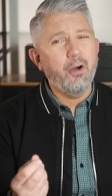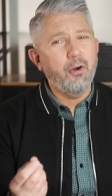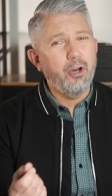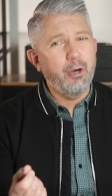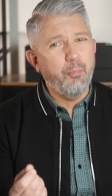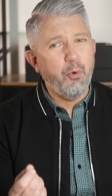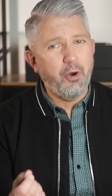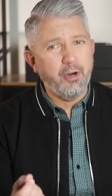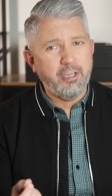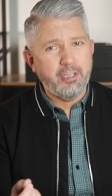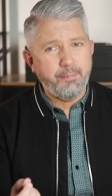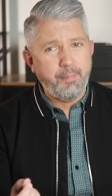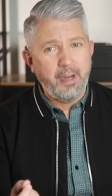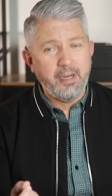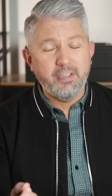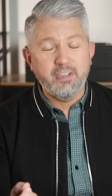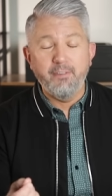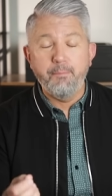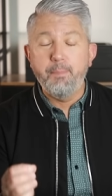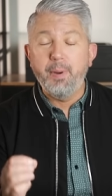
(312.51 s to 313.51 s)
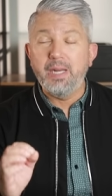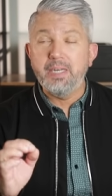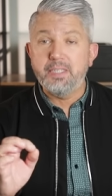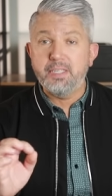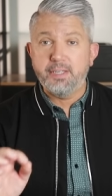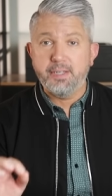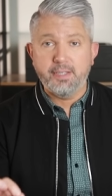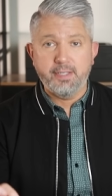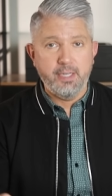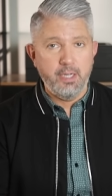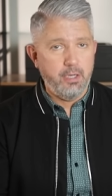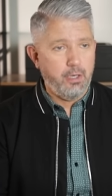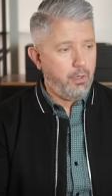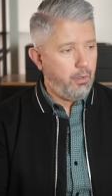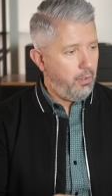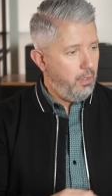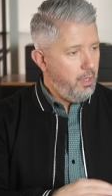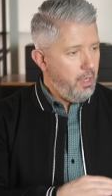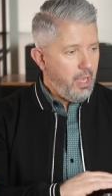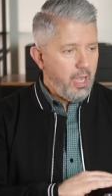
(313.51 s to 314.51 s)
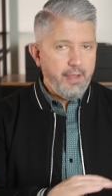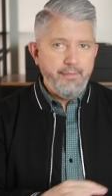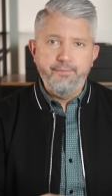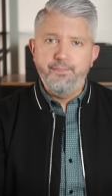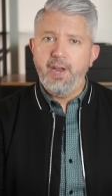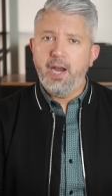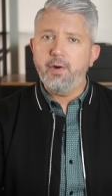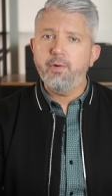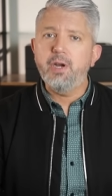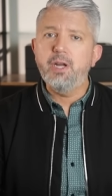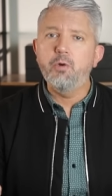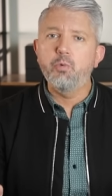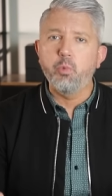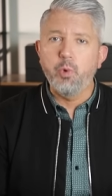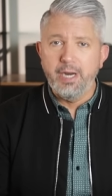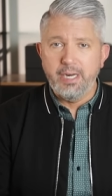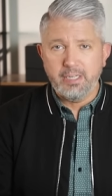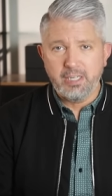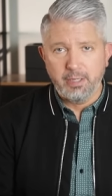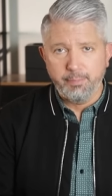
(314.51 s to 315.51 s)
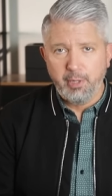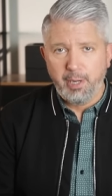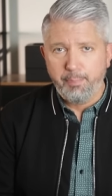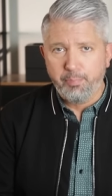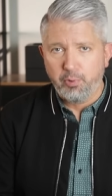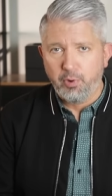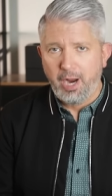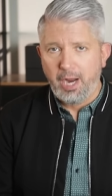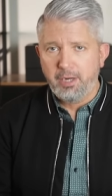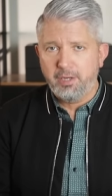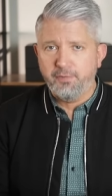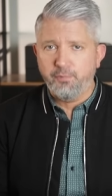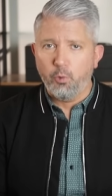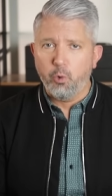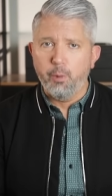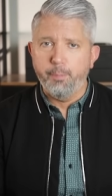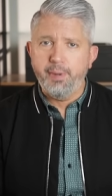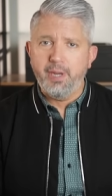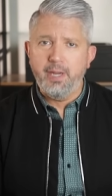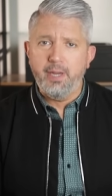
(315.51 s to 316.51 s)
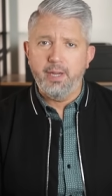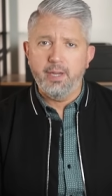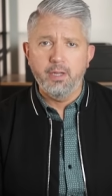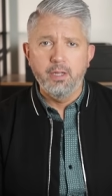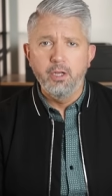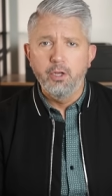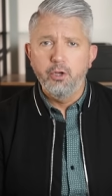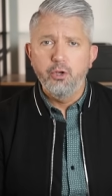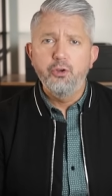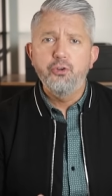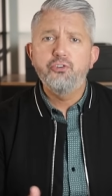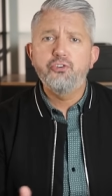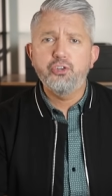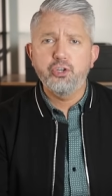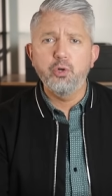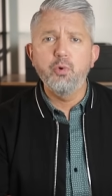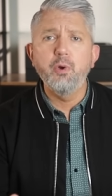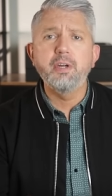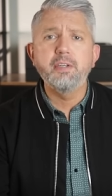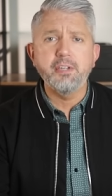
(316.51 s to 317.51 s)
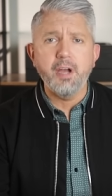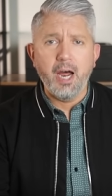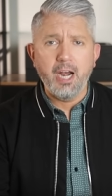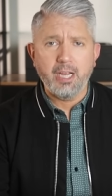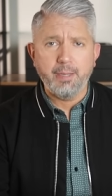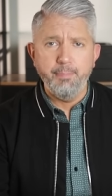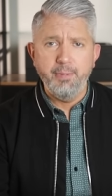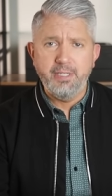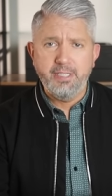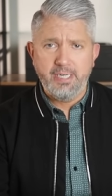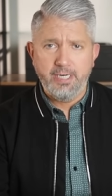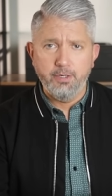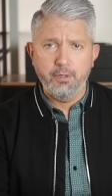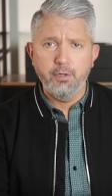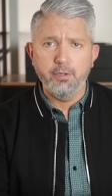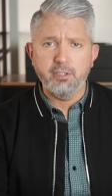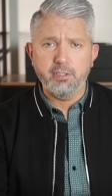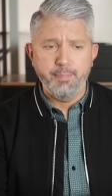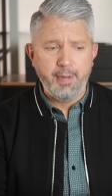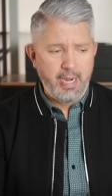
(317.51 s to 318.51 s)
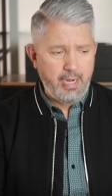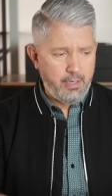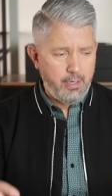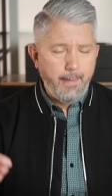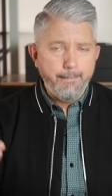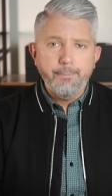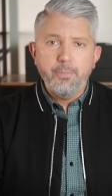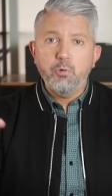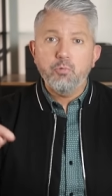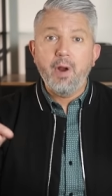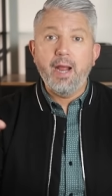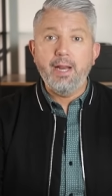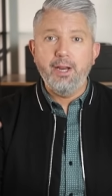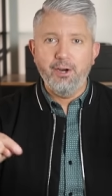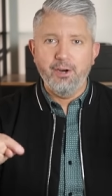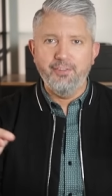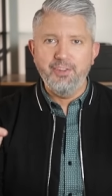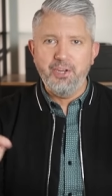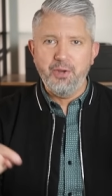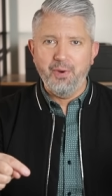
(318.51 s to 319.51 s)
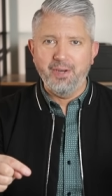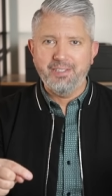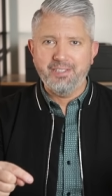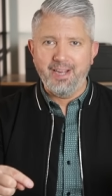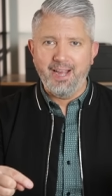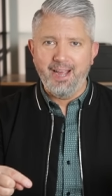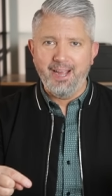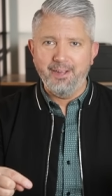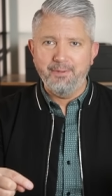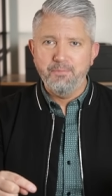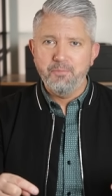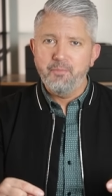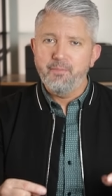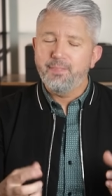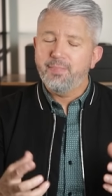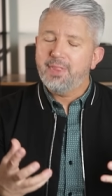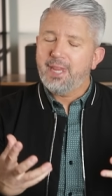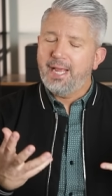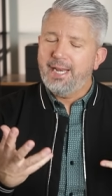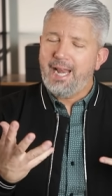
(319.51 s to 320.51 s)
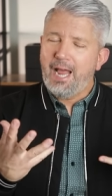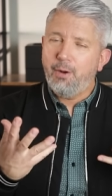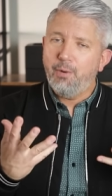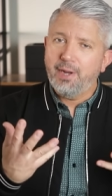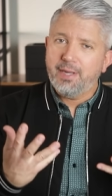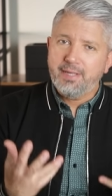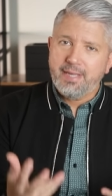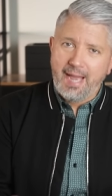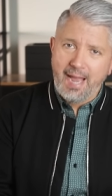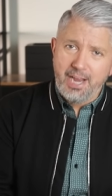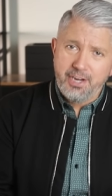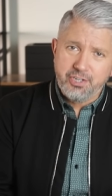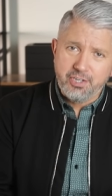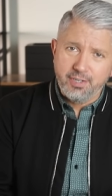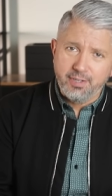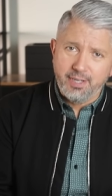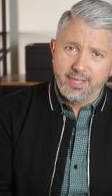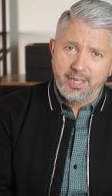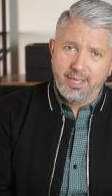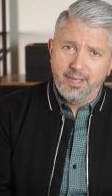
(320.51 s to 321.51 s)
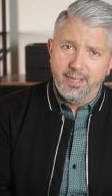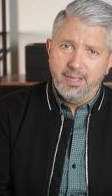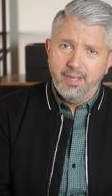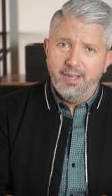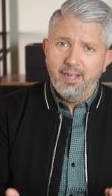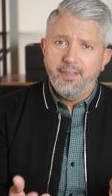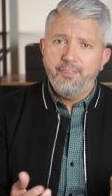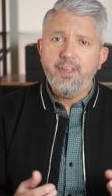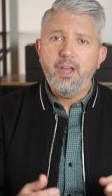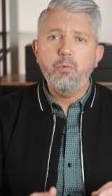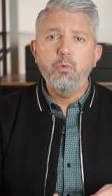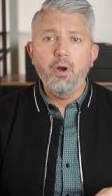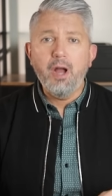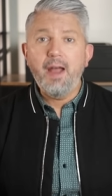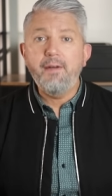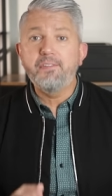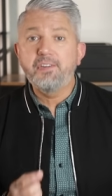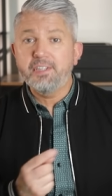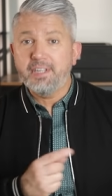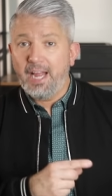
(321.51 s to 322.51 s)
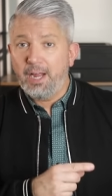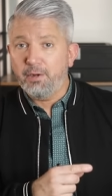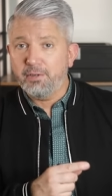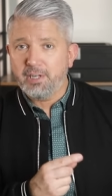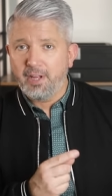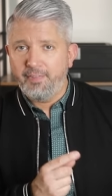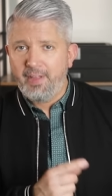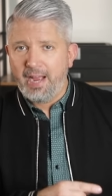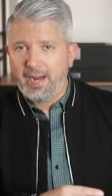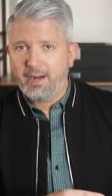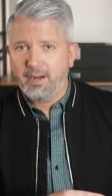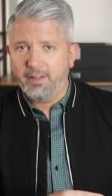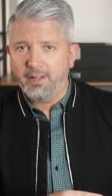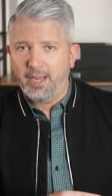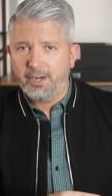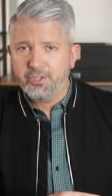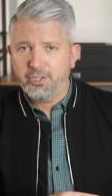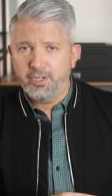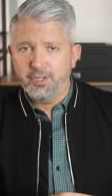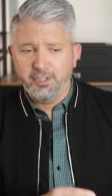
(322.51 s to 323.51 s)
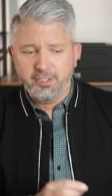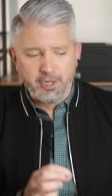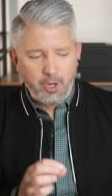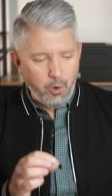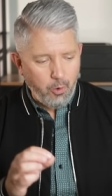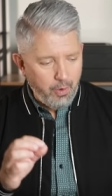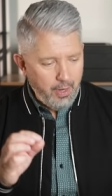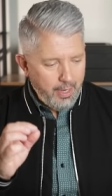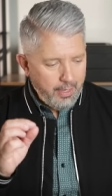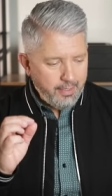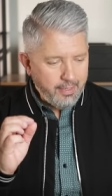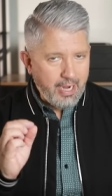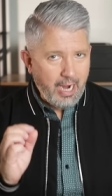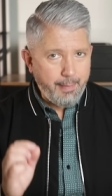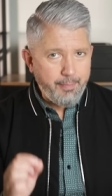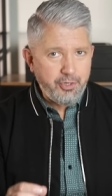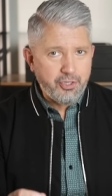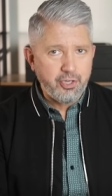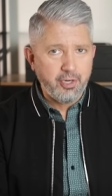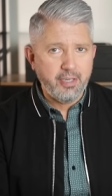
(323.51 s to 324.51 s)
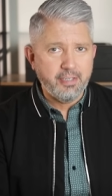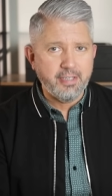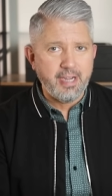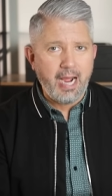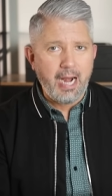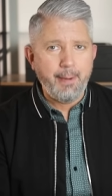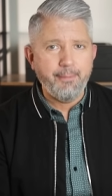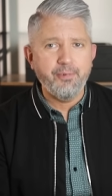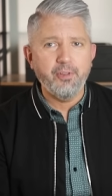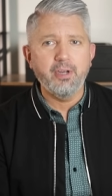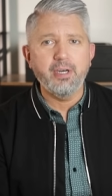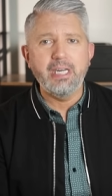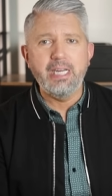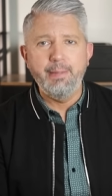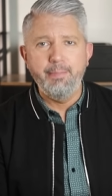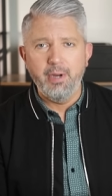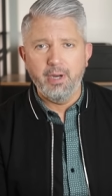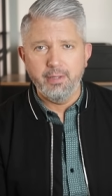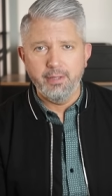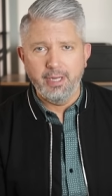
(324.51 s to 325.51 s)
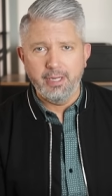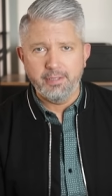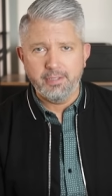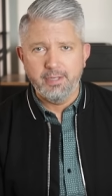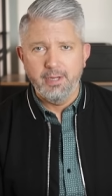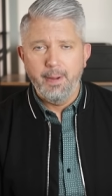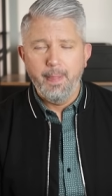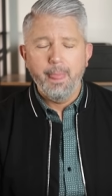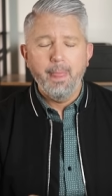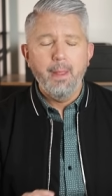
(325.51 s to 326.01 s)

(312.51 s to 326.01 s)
a little more expensive, but still very reasonably priced for being true exotic materials made right here in the USA. Now, occasionally, they will have sales on that collection, so you gotta be sure to sign up for their email list.